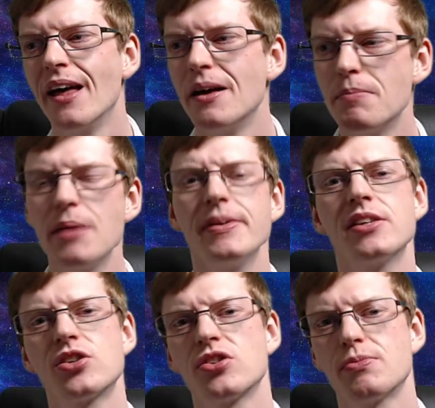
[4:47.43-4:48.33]
Maybe
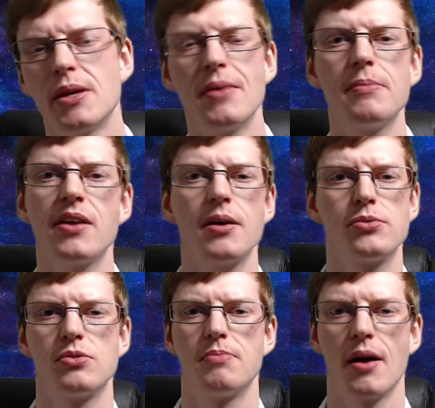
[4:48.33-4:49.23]
it's just me, maybe
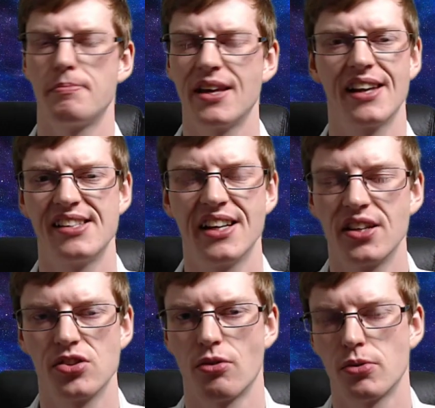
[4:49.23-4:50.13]
I'm being a
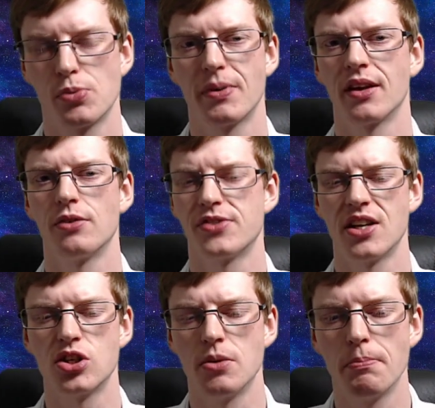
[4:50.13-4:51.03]
dingus or I wasn't paying enough
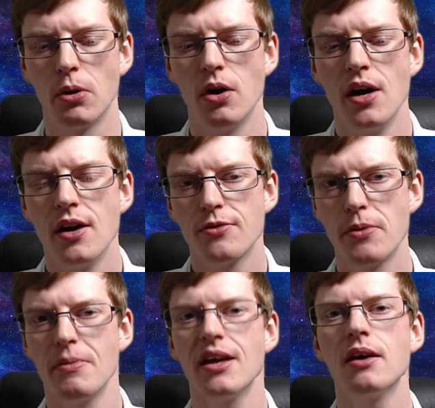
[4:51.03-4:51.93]
attention, but for
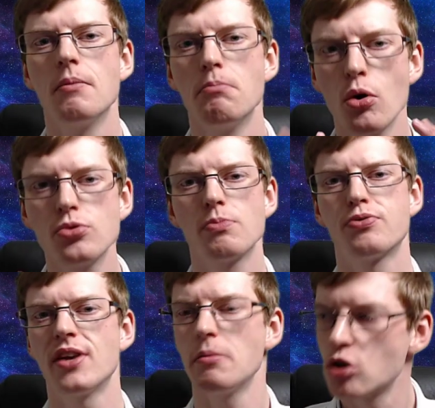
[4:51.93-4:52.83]
me,
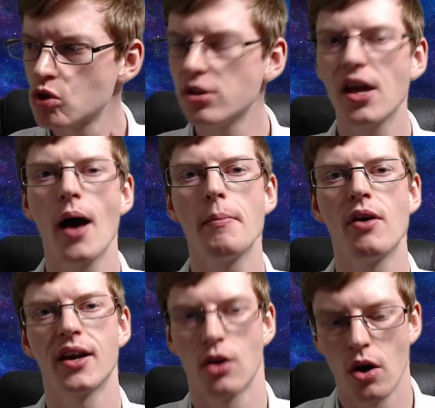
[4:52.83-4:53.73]
pretty much all the armor
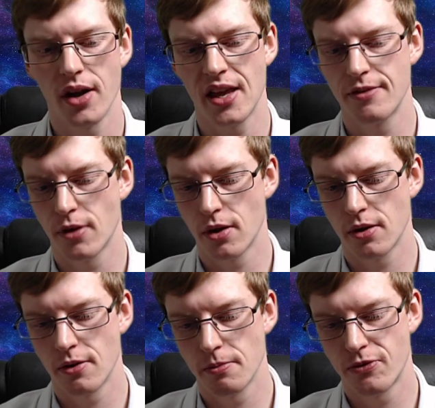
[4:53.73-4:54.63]
I got either
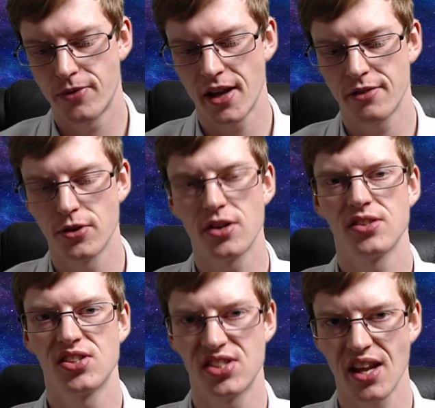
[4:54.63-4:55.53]
favoured
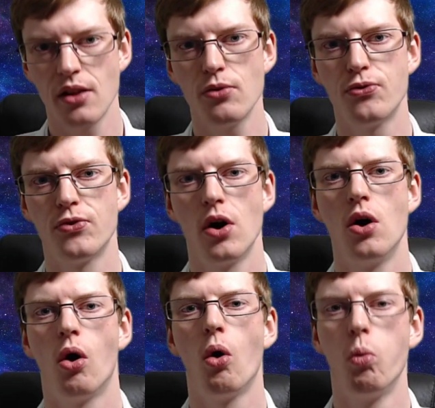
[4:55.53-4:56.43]
stealth
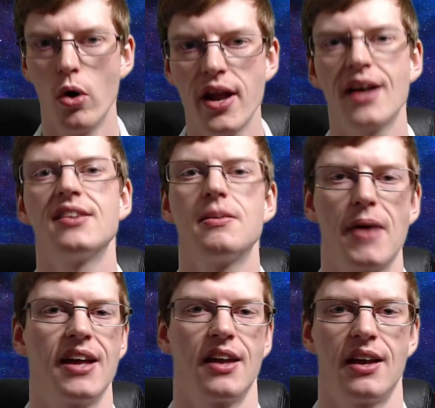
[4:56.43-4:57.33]
or one-handed
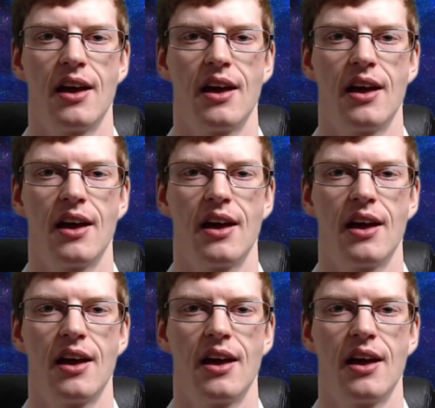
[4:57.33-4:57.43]
melee.